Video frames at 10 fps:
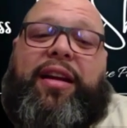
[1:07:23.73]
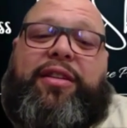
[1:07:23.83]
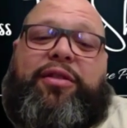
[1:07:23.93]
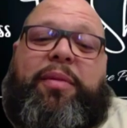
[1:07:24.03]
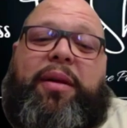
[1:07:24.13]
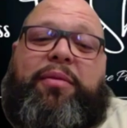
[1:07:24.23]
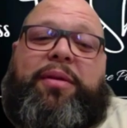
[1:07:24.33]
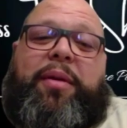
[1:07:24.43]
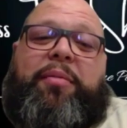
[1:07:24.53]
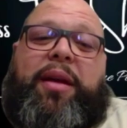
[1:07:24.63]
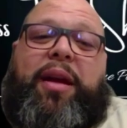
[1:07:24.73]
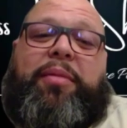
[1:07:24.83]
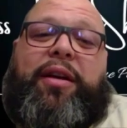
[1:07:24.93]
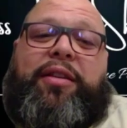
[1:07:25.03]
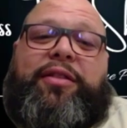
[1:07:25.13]
because you play with some NBA
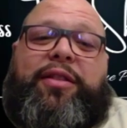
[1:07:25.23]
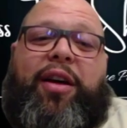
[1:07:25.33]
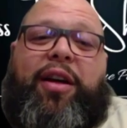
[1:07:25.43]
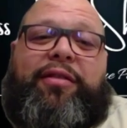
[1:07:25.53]
players. So